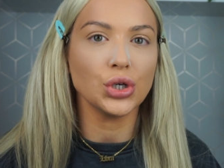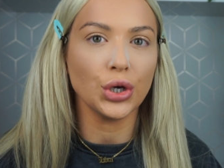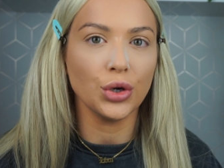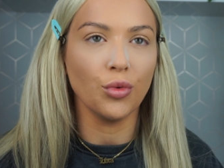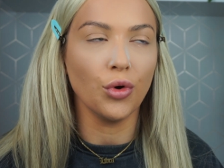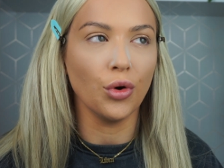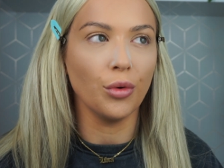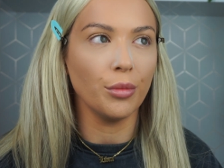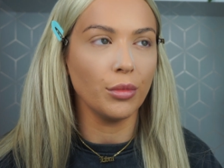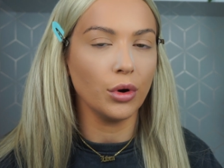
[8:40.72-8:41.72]
too
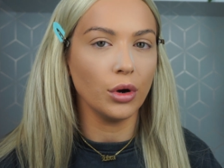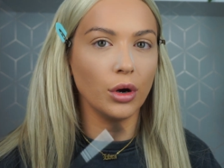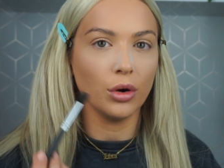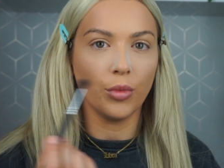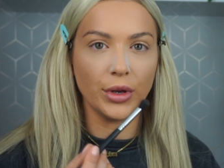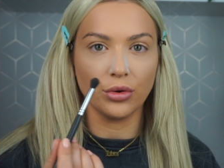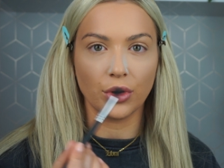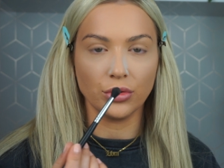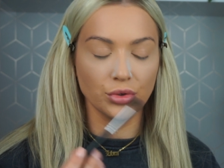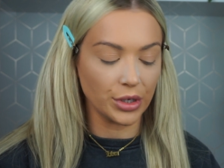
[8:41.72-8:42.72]
warm when you're
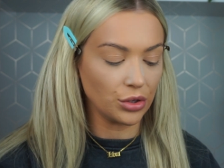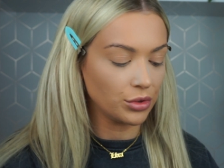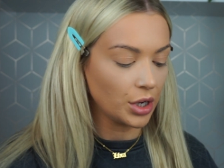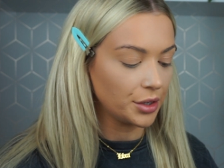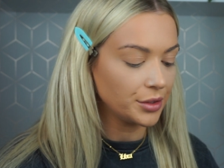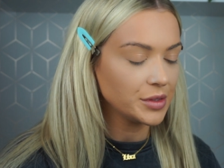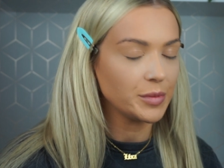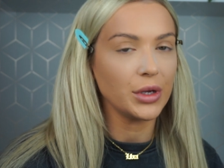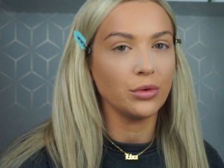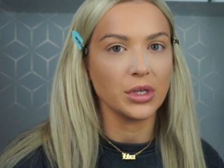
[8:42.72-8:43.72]
contouring your nose,
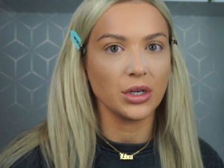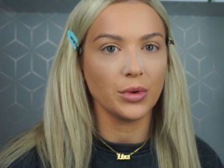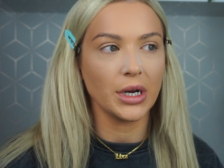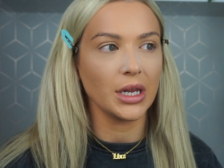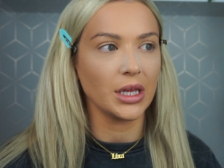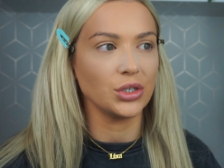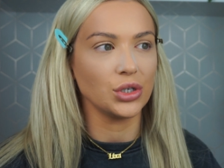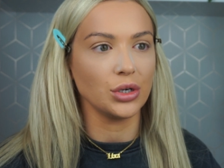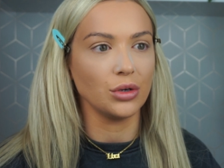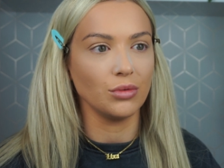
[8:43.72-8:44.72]
but you also don't want anything
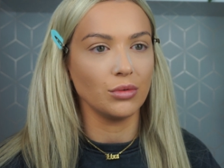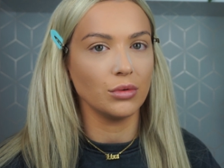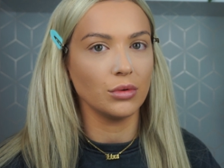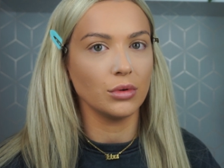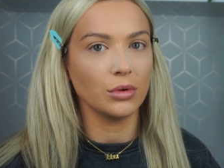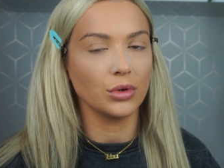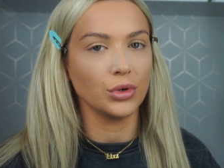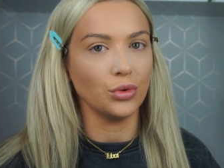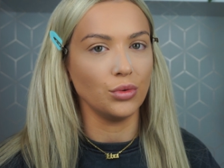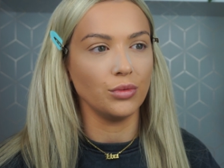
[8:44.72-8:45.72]
too
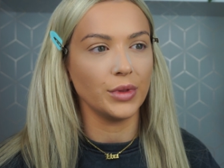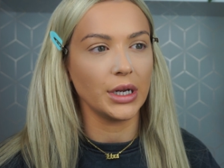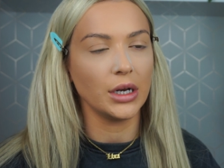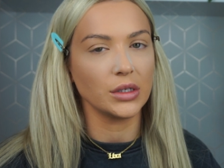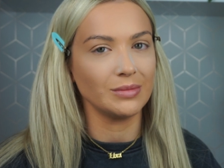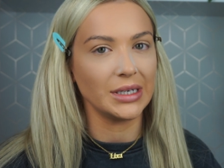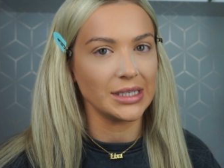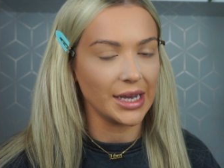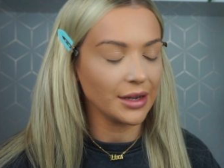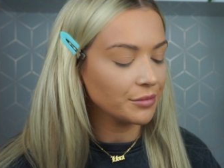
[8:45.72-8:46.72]
cool that it looks
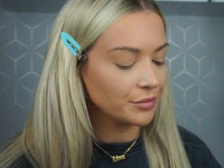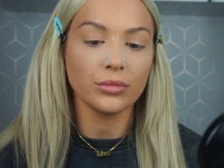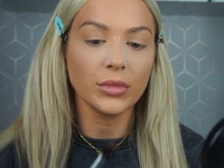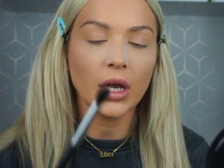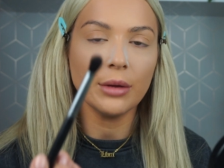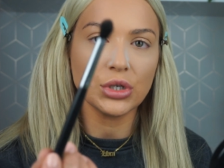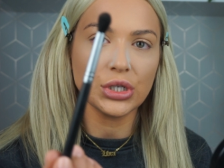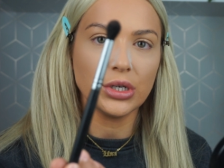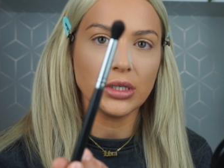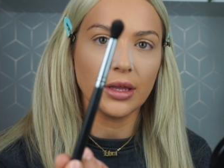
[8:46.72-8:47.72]
muddy. I'm
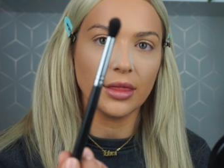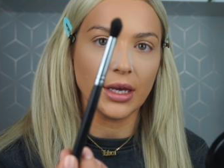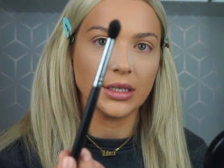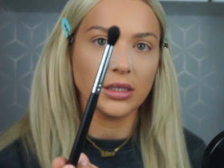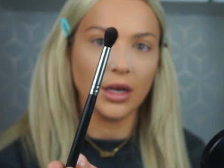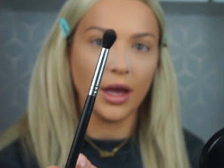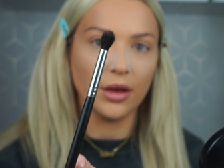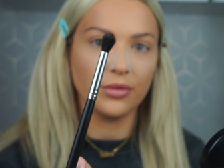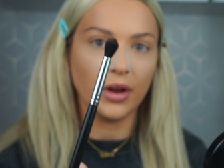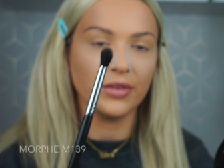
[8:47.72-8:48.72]
just using this uh,
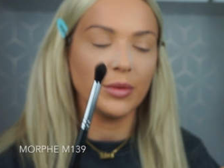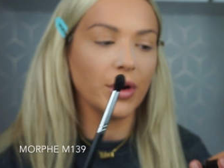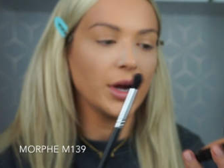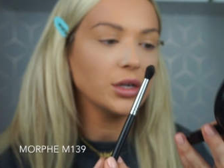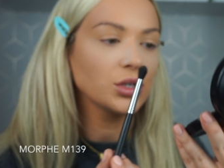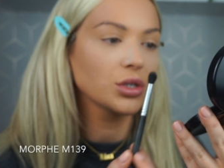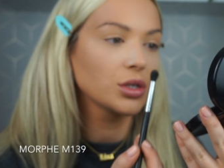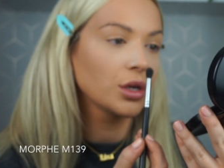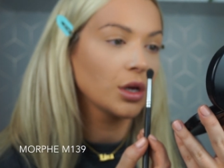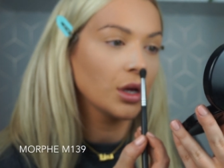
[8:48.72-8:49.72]
fluffy brush.